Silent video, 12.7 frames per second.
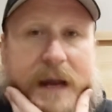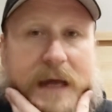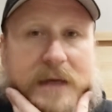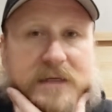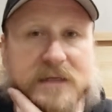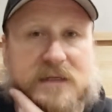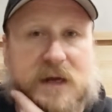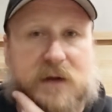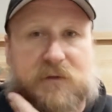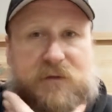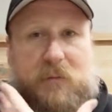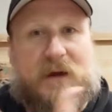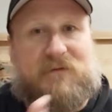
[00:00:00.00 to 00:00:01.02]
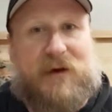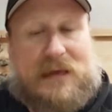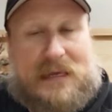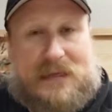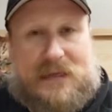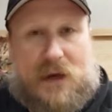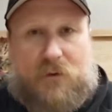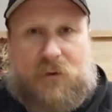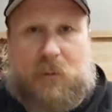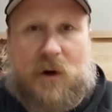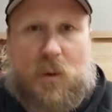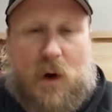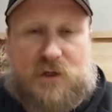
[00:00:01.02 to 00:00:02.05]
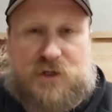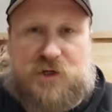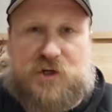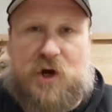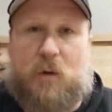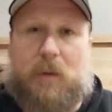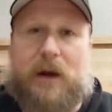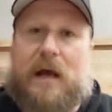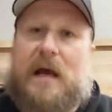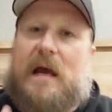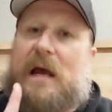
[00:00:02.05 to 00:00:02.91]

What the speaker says: not necessarily from if I eat there, or if I'm going to watch a show, but